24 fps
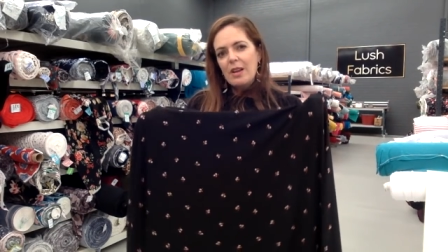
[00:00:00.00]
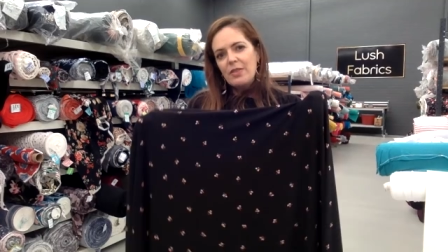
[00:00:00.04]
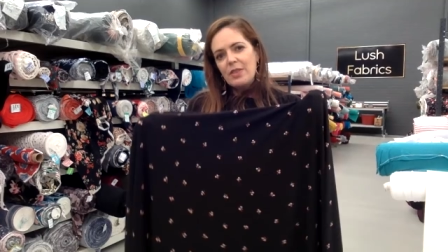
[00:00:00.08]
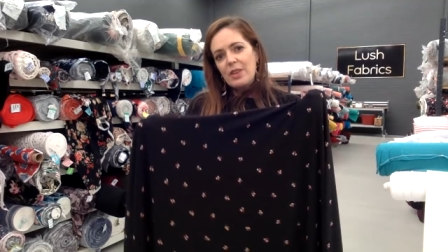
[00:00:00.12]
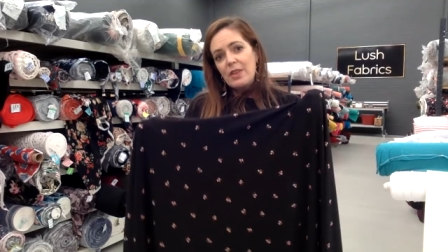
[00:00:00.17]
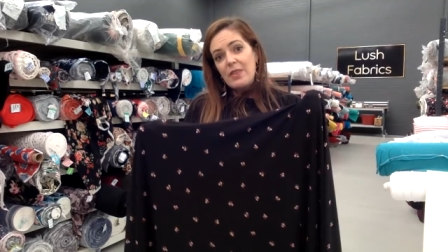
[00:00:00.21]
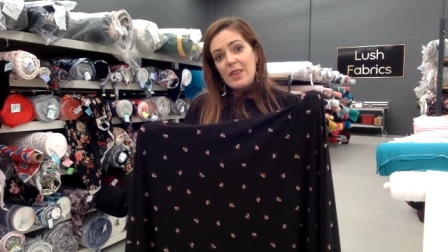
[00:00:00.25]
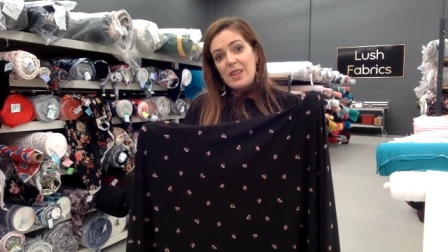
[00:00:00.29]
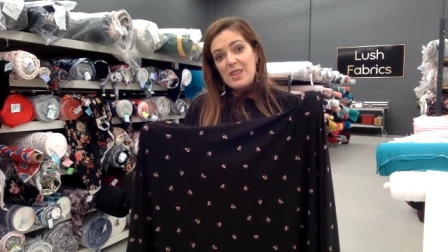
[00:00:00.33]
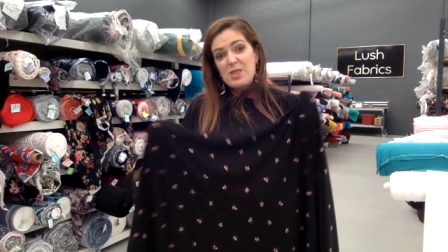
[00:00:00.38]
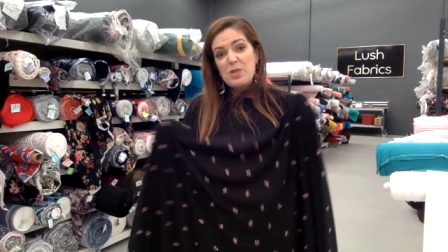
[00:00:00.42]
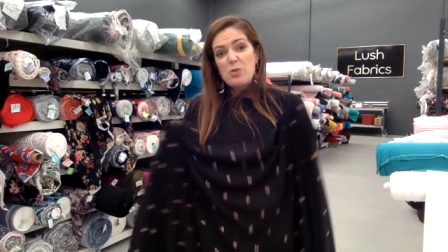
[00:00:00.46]

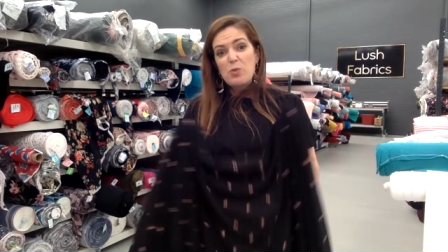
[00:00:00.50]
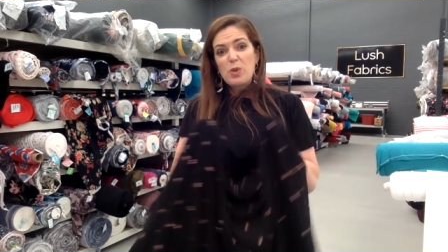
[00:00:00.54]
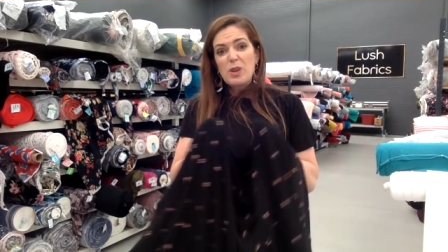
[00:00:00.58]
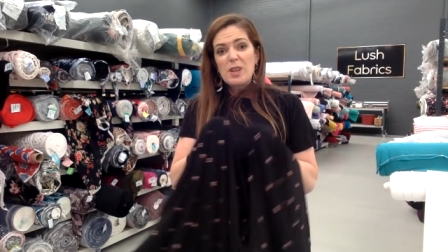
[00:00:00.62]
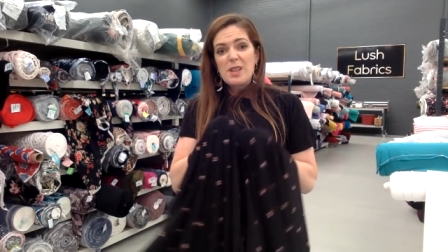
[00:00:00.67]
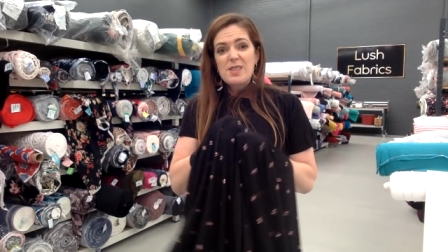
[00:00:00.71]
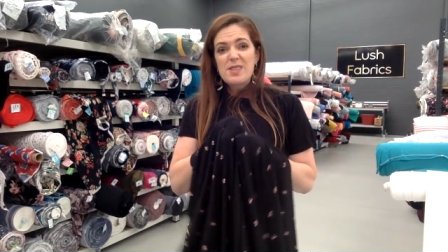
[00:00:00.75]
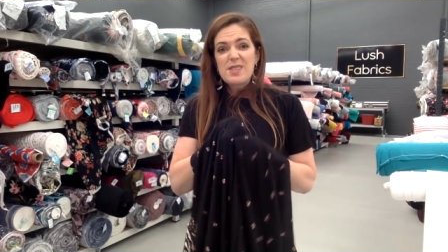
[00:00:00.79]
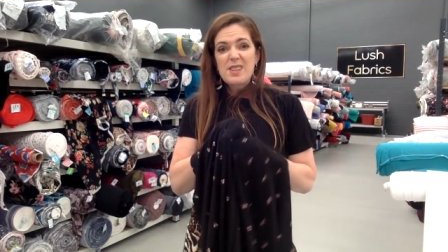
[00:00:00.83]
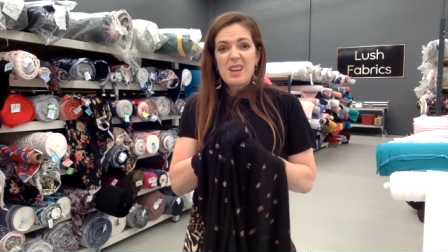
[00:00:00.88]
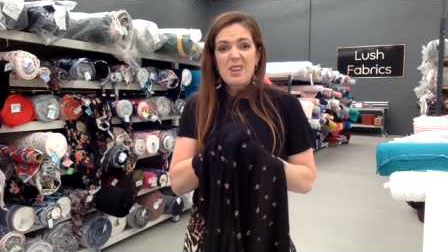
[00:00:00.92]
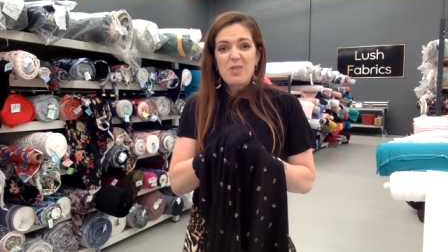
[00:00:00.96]
then that's a
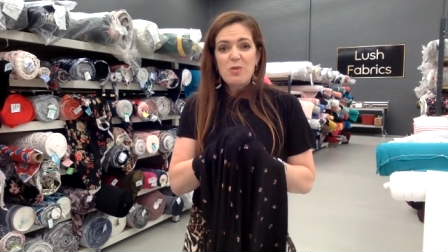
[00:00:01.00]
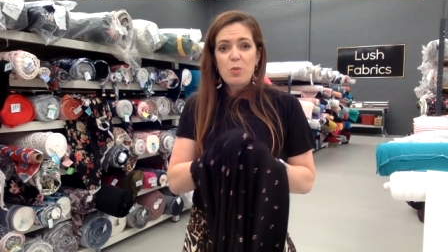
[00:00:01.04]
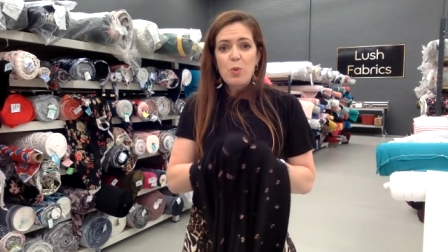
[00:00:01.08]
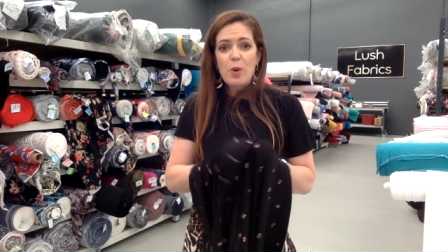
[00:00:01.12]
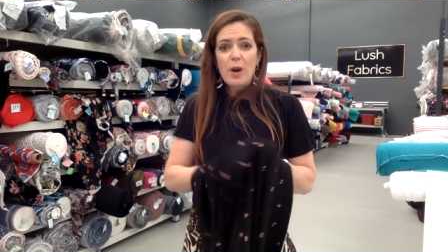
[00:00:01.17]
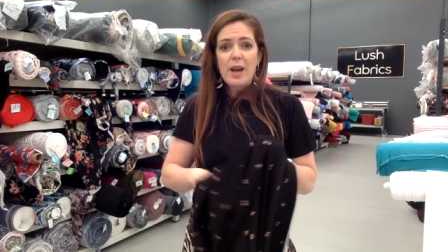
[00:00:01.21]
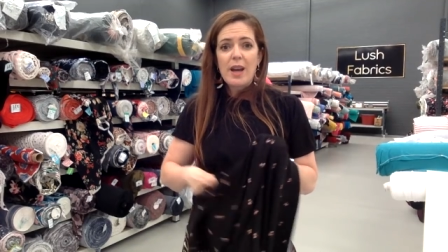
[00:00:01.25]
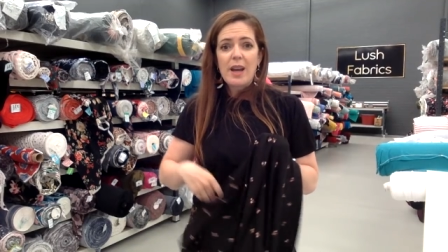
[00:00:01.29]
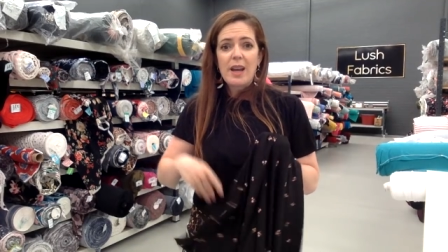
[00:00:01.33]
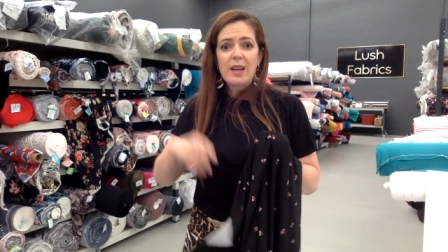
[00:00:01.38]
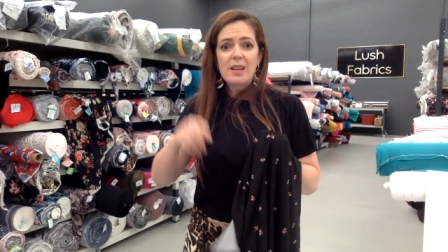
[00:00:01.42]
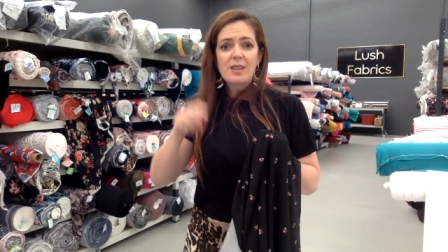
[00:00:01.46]
really safe
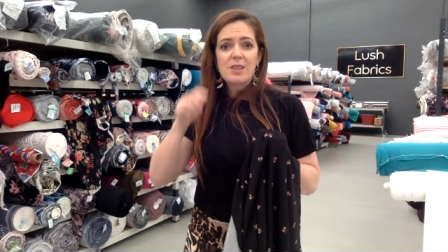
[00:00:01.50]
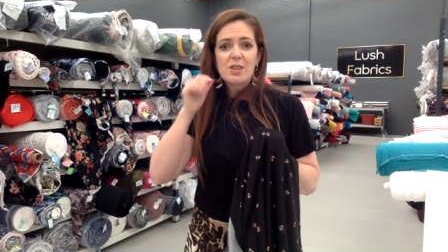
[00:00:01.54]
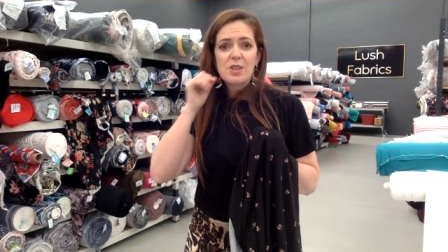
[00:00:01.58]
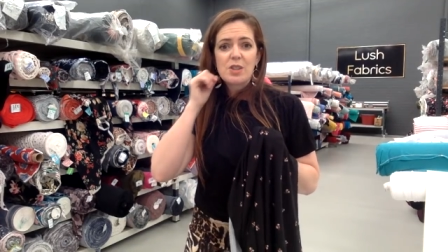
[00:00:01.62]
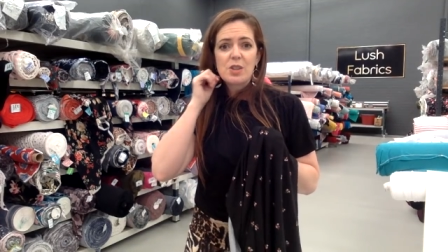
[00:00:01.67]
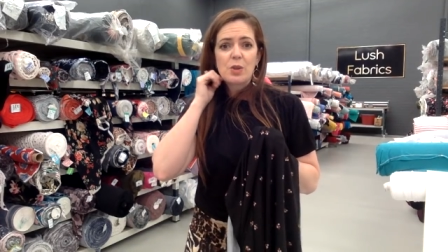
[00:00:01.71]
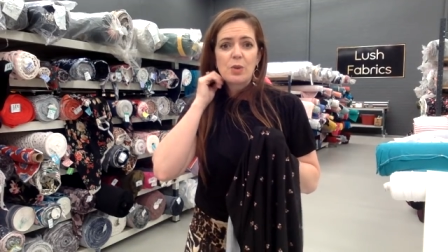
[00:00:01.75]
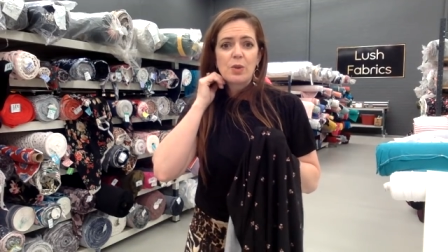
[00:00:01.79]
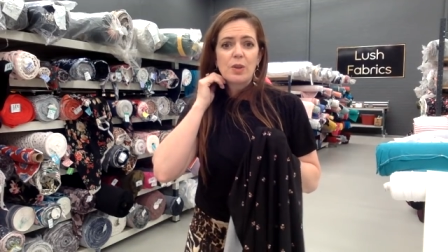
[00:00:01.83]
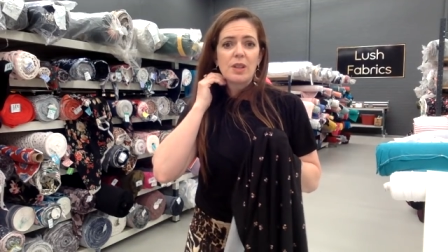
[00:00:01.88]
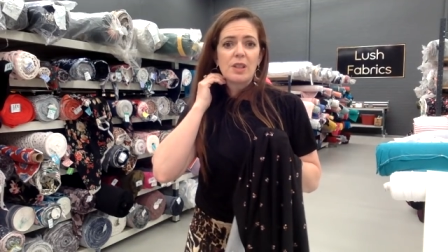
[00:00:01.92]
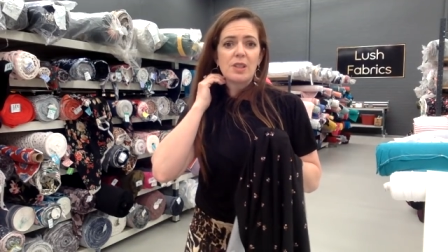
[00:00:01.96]
way to
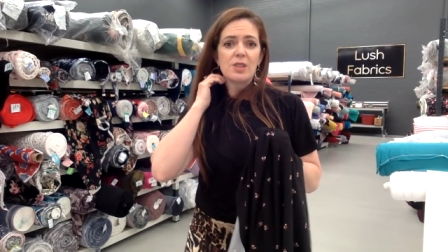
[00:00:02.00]
do it,